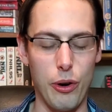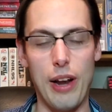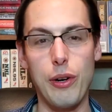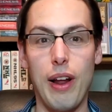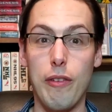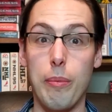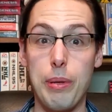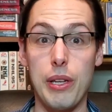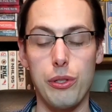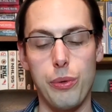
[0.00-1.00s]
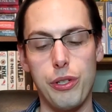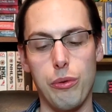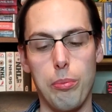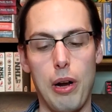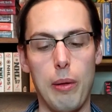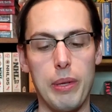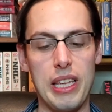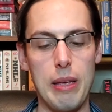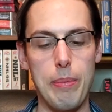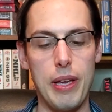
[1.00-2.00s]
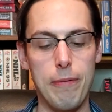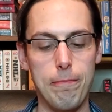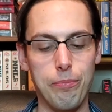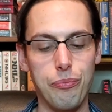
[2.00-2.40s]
Or I don't have it on P S three, so we'll probably keep it.